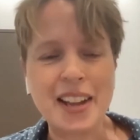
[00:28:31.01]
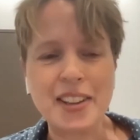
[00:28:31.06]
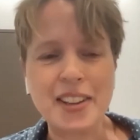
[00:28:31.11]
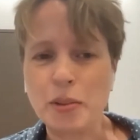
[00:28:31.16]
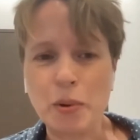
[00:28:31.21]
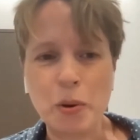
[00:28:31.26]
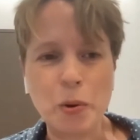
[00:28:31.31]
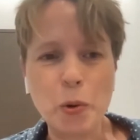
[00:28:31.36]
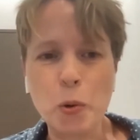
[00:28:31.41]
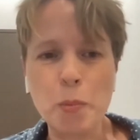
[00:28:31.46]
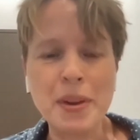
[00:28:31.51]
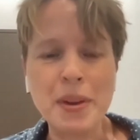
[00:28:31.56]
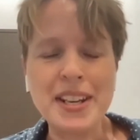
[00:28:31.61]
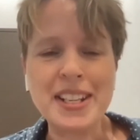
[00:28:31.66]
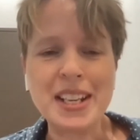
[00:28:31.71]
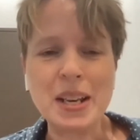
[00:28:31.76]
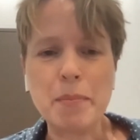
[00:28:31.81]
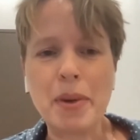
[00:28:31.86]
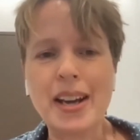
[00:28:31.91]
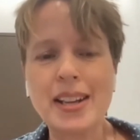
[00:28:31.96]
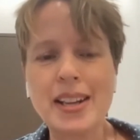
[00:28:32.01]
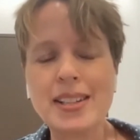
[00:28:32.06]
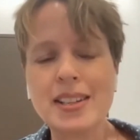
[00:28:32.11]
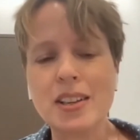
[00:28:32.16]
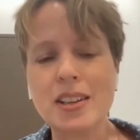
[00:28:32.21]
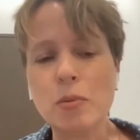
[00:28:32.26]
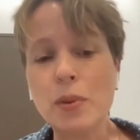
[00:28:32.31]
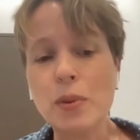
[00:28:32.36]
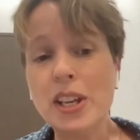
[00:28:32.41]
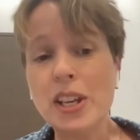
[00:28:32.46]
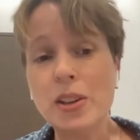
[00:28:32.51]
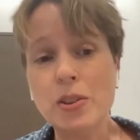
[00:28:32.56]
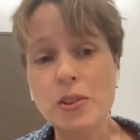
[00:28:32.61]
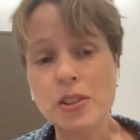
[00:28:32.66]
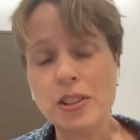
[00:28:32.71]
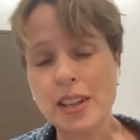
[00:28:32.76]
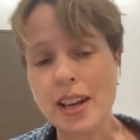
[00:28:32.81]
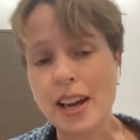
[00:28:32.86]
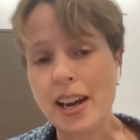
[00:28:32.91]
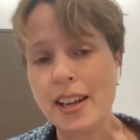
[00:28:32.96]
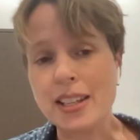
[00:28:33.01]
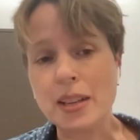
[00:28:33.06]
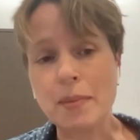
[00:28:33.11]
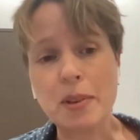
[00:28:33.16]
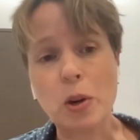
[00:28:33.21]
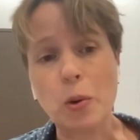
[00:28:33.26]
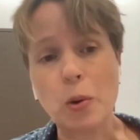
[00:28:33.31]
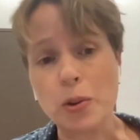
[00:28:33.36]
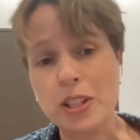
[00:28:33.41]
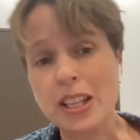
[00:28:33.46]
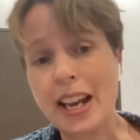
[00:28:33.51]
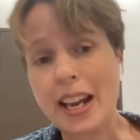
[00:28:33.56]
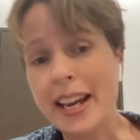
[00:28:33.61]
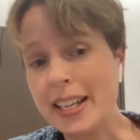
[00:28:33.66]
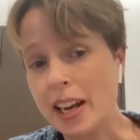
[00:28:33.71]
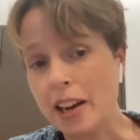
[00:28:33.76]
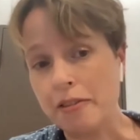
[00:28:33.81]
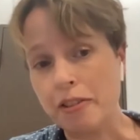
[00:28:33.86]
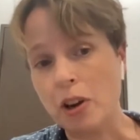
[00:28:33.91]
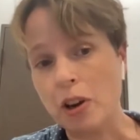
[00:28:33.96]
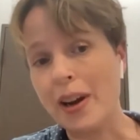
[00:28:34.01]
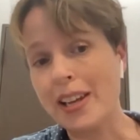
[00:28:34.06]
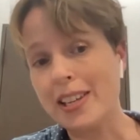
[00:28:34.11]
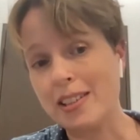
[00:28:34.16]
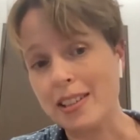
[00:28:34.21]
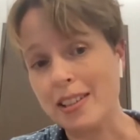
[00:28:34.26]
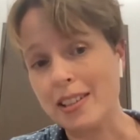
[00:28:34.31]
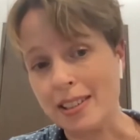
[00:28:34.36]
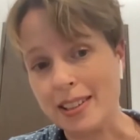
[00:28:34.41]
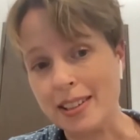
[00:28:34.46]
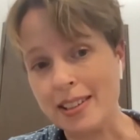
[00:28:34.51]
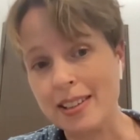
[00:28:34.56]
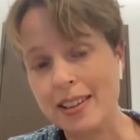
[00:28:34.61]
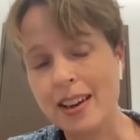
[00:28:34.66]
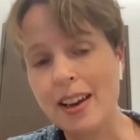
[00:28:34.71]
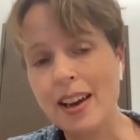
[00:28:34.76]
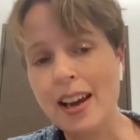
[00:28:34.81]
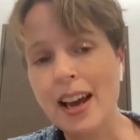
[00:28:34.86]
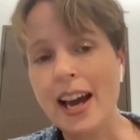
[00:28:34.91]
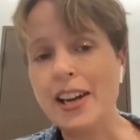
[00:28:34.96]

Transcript: and so we were all meeting in person, we used something called Slido for questions.